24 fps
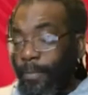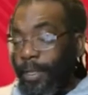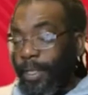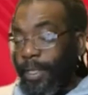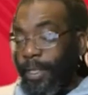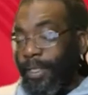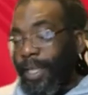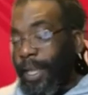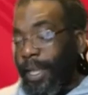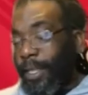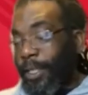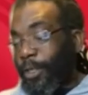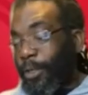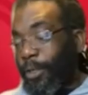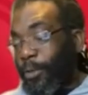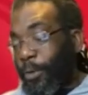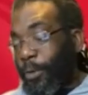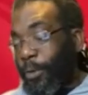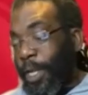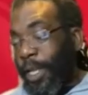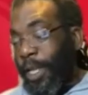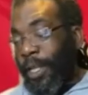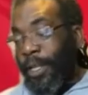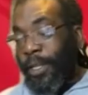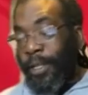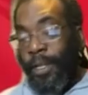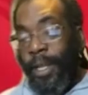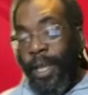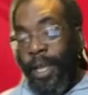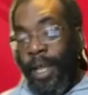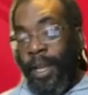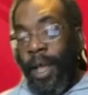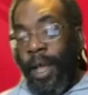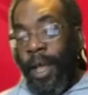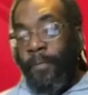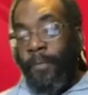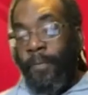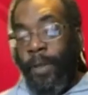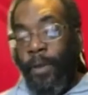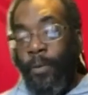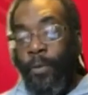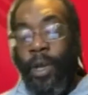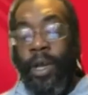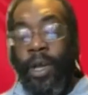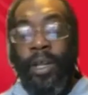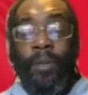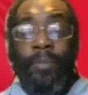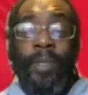what you're saying, Seani, and, and I think
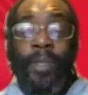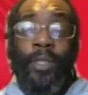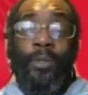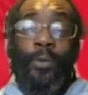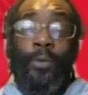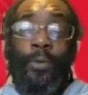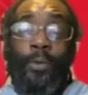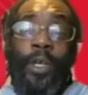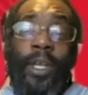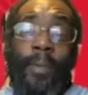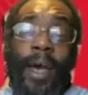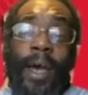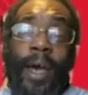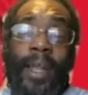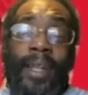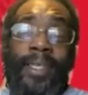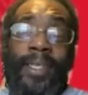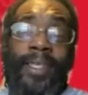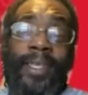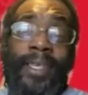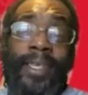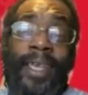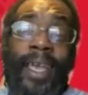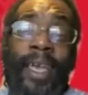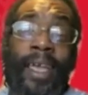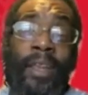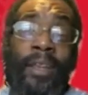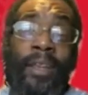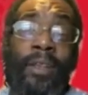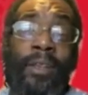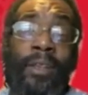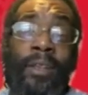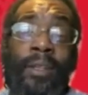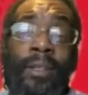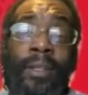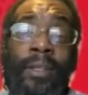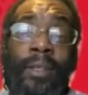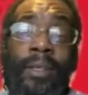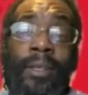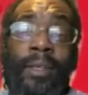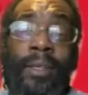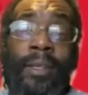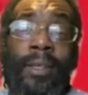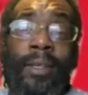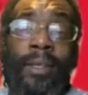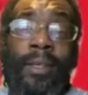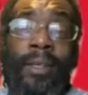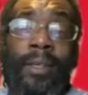we're going to be talking about this again
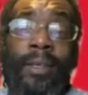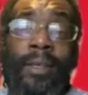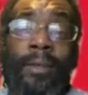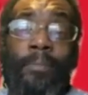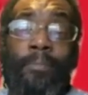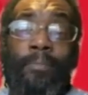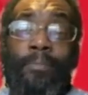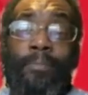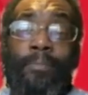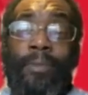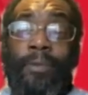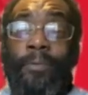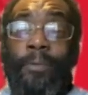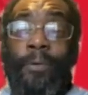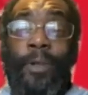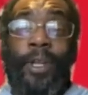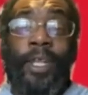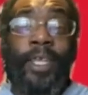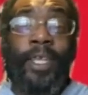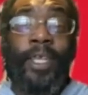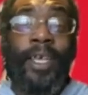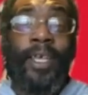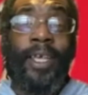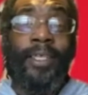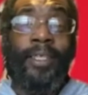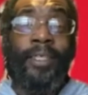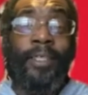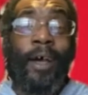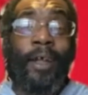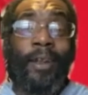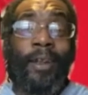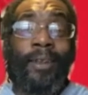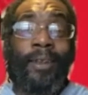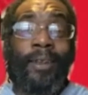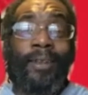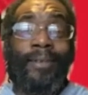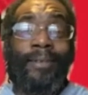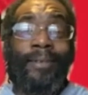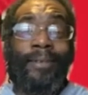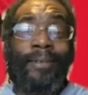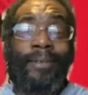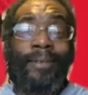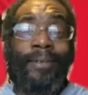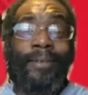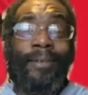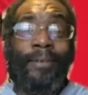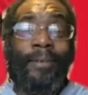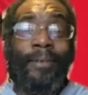before the year's done.
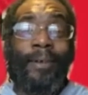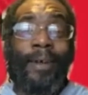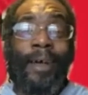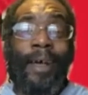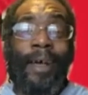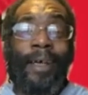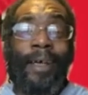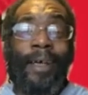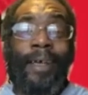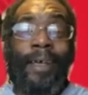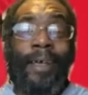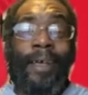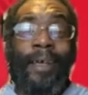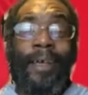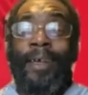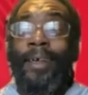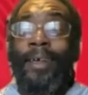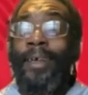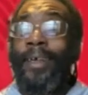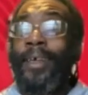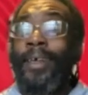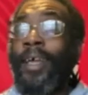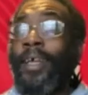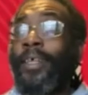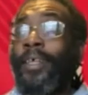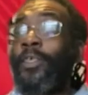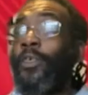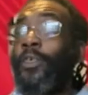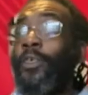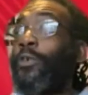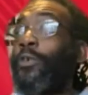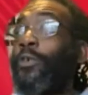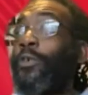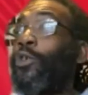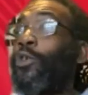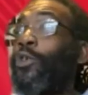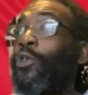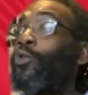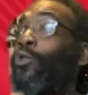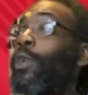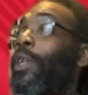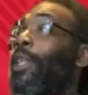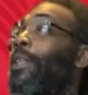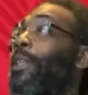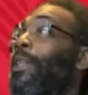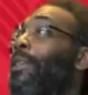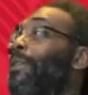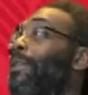Right? Excuse the drilling.